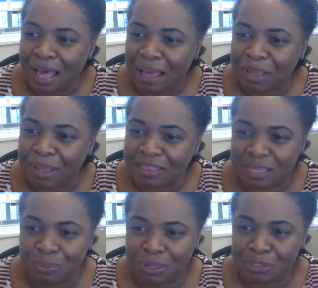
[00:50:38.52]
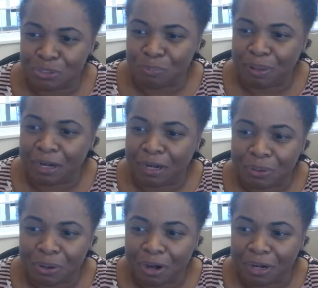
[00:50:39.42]
I think we can do
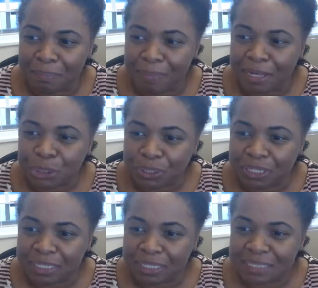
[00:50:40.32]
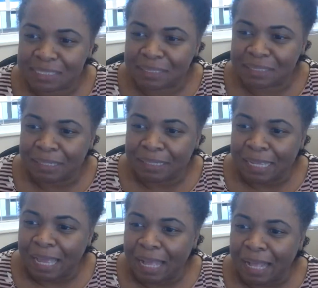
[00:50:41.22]
better regarding metrics.
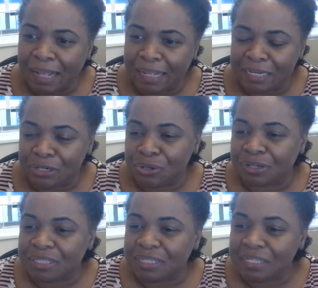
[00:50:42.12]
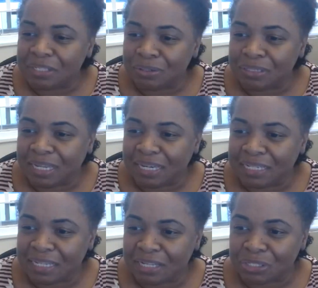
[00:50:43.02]
In New York City, certain
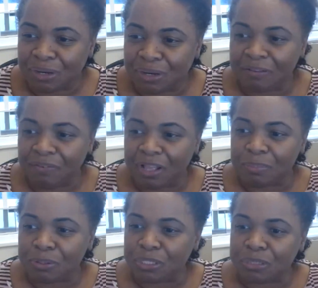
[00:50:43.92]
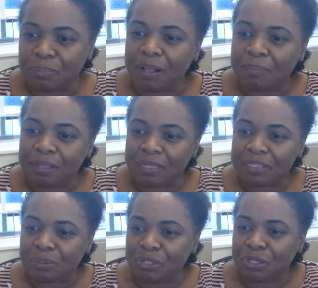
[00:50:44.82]
data sets are unavailable to the
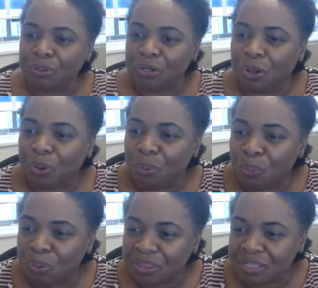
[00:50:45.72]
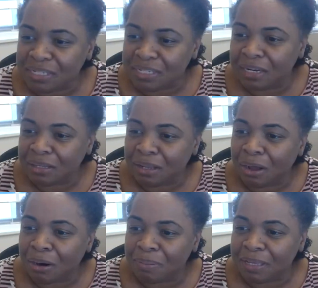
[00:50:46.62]
public, so we don't know what
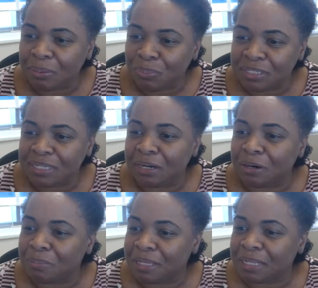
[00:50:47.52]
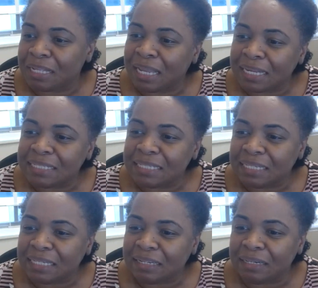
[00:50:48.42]
data are being
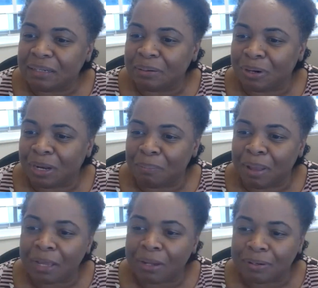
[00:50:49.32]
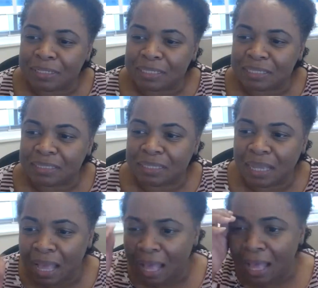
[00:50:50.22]
collected around migrants
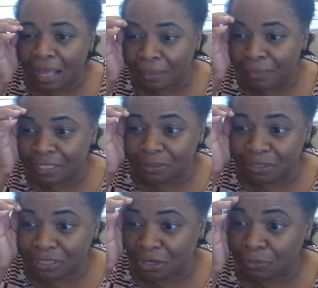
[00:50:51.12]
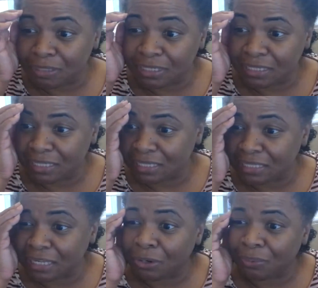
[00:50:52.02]
experiencing homelessness,
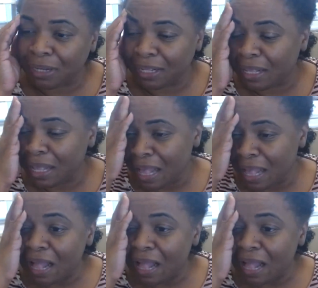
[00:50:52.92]
et cetera.